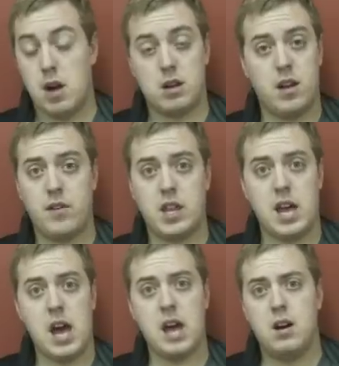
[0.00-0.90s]
I'll give you
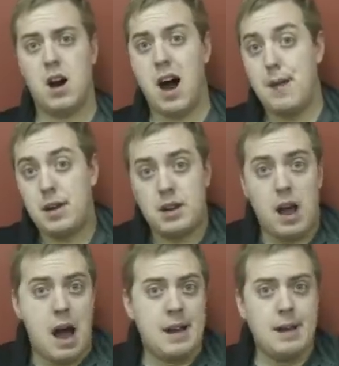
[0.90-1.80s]
that. I
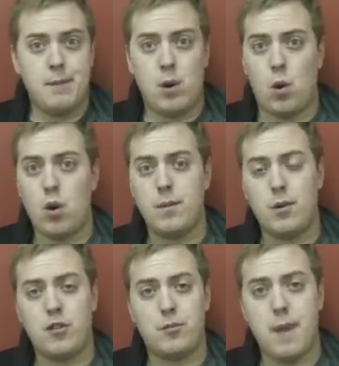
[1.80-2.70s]
mean, I am a
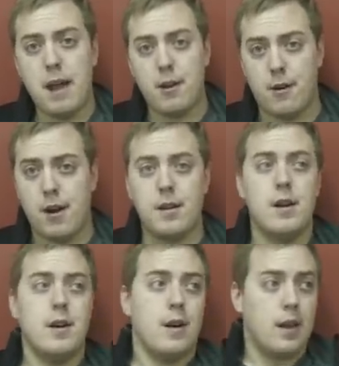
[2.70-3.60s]
horrible speller, and,
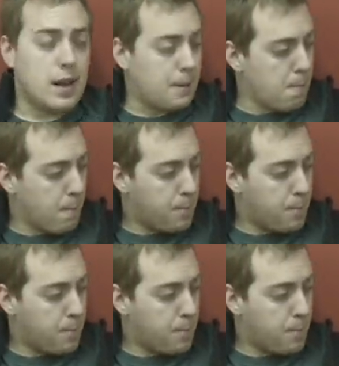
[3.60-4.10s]
like,